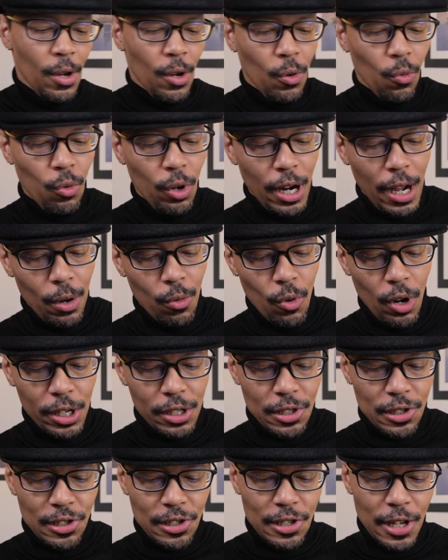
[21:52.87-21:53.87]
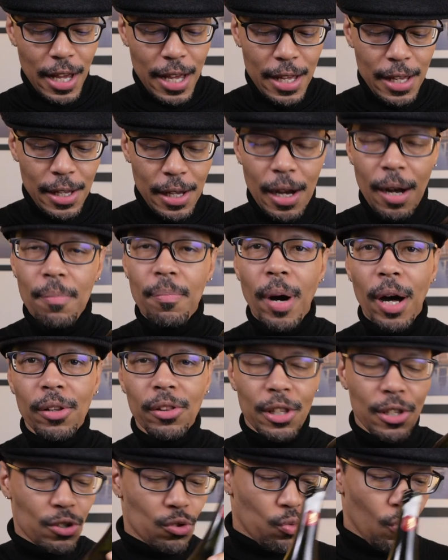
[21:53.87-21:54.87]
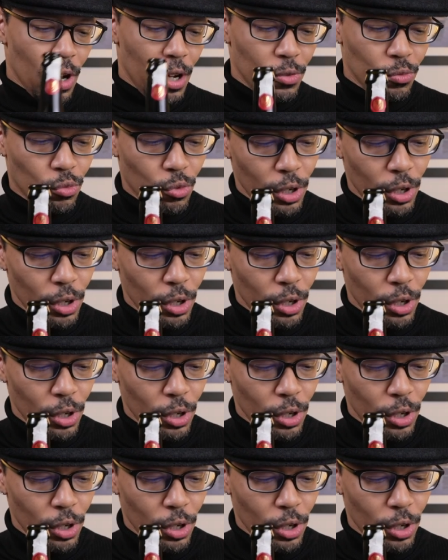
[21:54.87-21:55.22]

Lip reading: What I want to say about this one